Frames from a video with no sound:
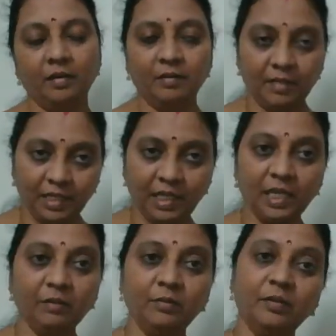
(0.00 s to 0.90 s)

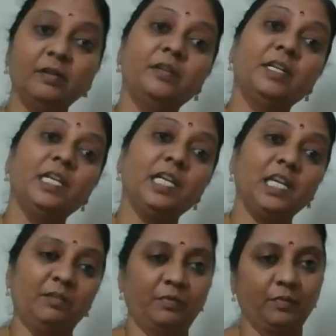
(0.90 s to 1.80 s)
Relieve,
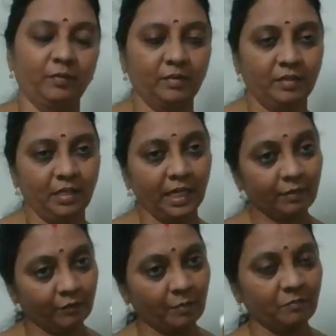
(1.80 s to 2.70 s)
relief.
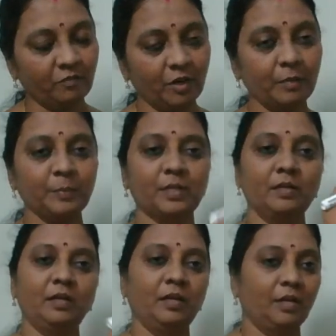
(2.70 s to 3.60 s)
Like from verbs,
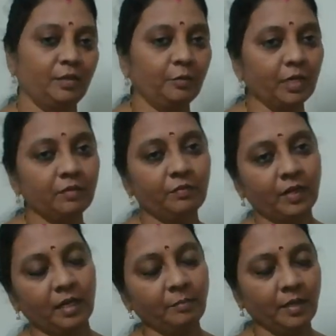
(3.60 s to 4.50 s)
you can
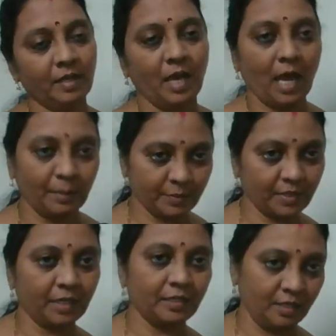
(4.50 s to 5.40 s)
frame
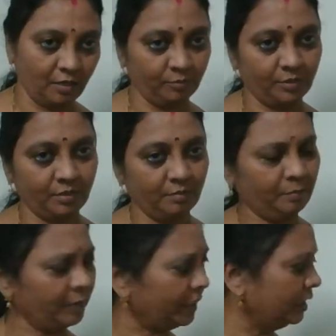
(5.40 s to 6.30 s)
abstract nouns.
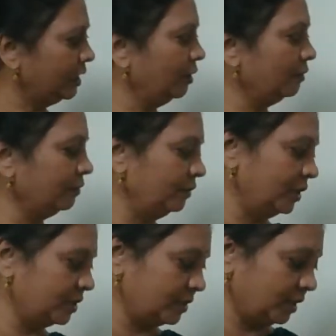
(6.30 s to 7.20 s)
Plenty of
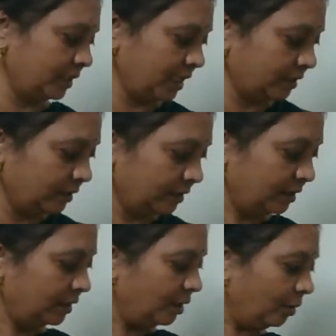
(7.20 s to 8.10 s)
words are there.
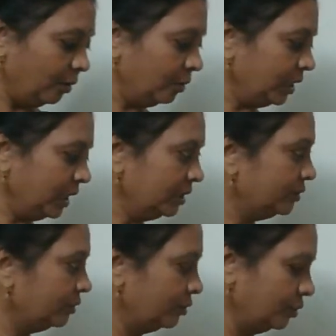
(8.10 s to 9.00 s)
Only
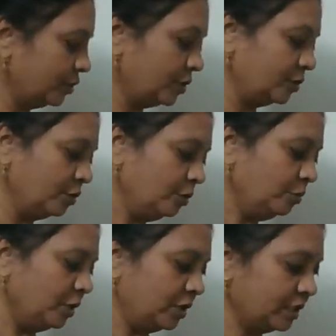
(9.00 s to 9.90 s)
those two
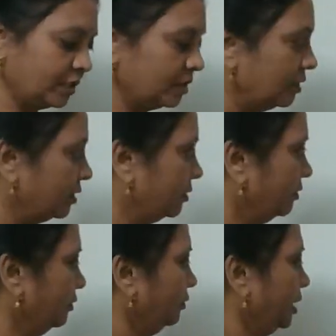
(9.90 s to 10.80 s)
words
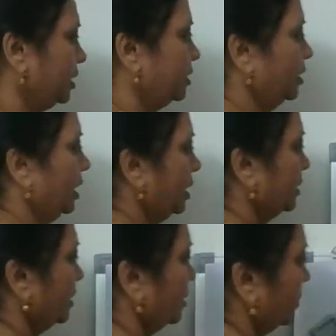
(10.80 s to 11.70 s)
which I
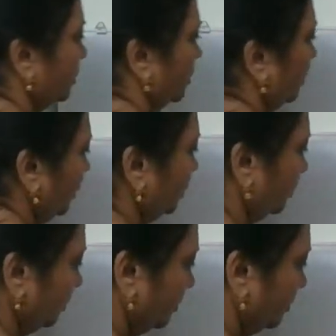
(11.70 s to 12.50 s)
just show you.